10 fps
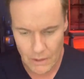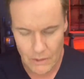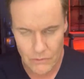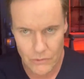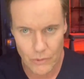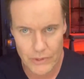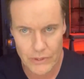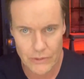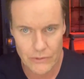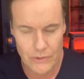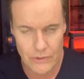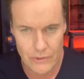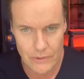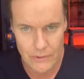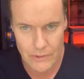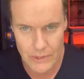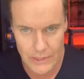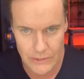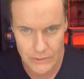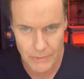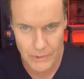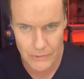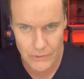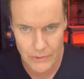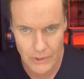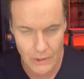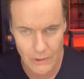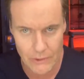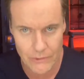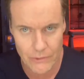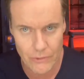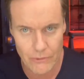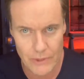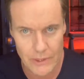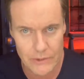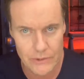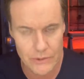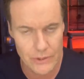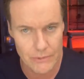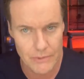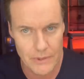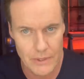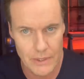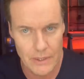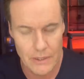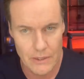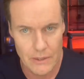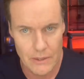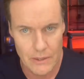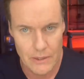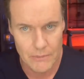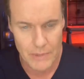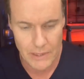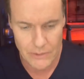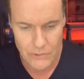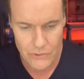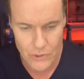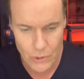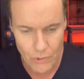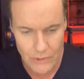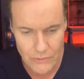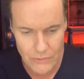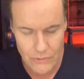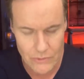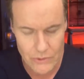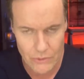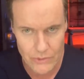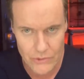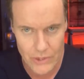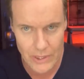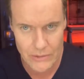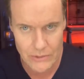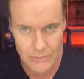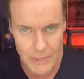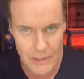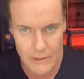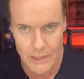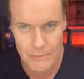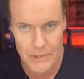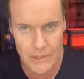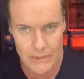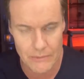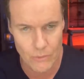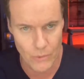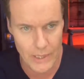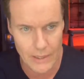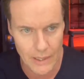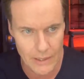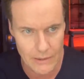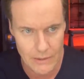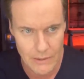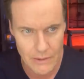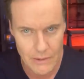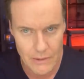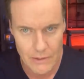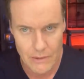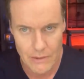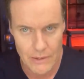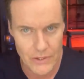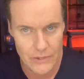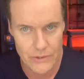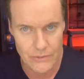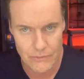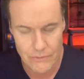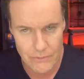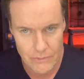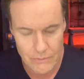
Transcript: switches to each person all through the relationship. Because there's nuances, there's always changes, paradigm shifts, weight gain, addictions,